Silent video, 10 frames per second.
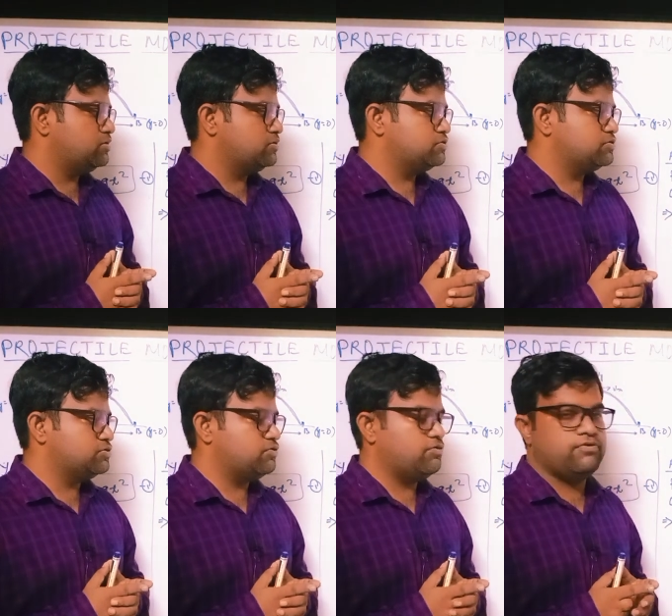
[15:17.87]

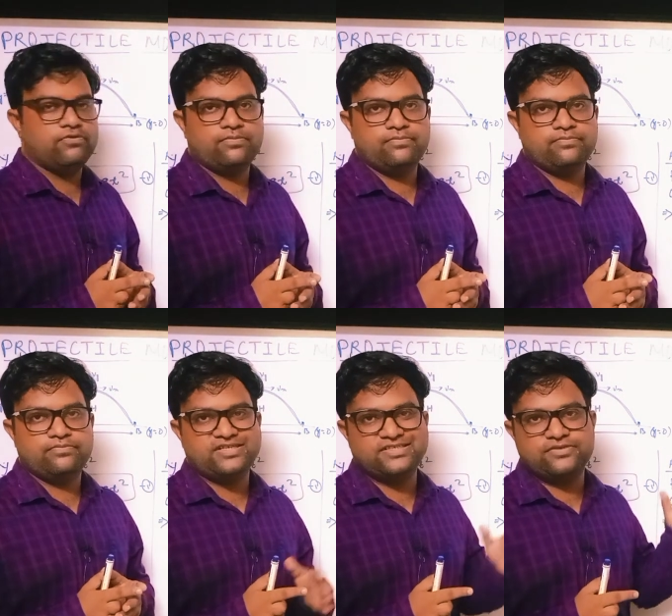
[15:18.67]
So
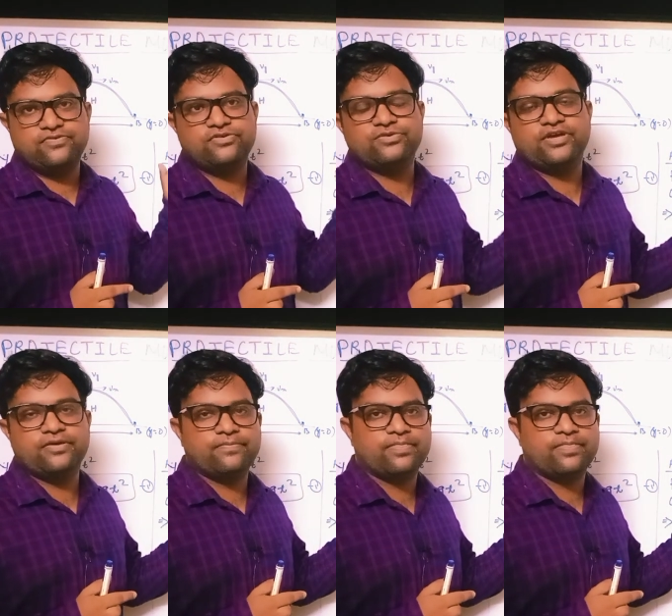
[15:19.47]
that's it for today.